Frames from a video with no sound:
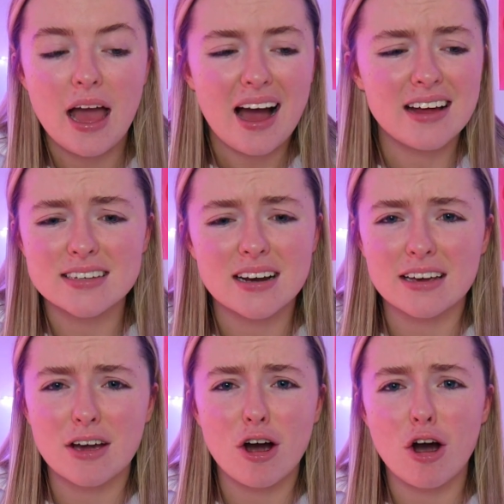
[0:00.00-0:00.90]
and
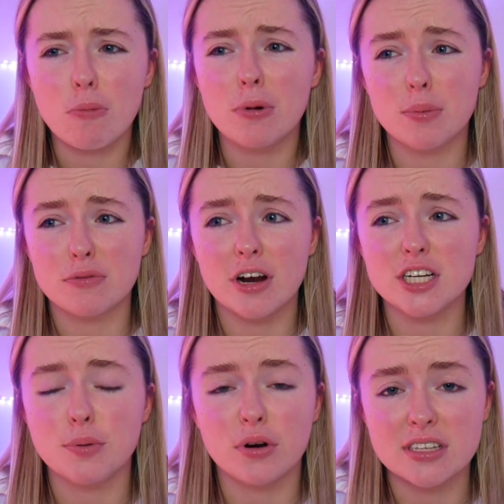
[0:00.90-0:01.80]
like open up a
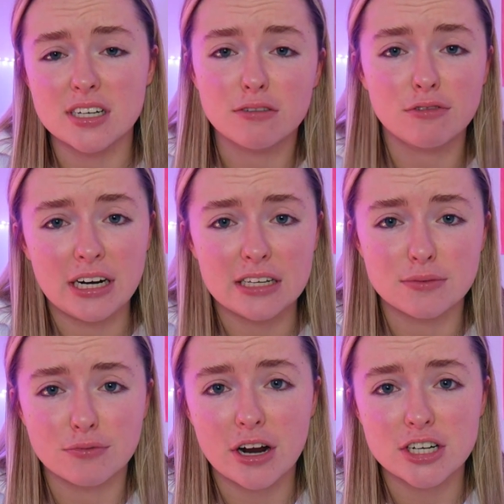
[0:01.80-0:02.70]
French book and start reading some
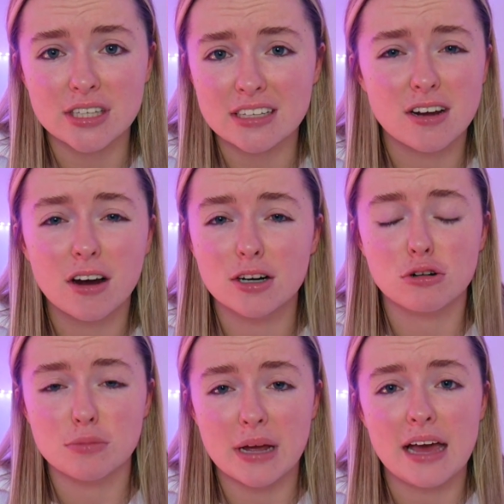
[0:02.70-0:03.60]
French. That's not going to go
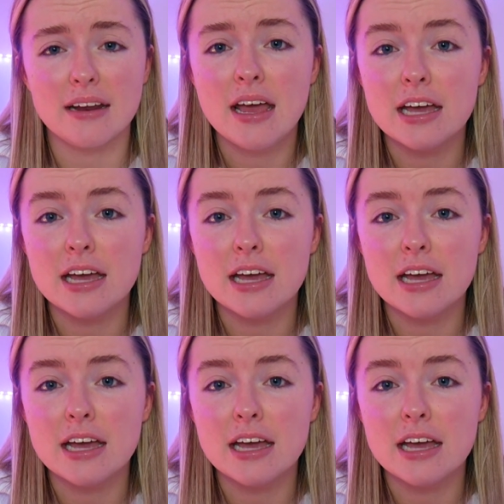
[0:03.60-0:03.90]
into my head.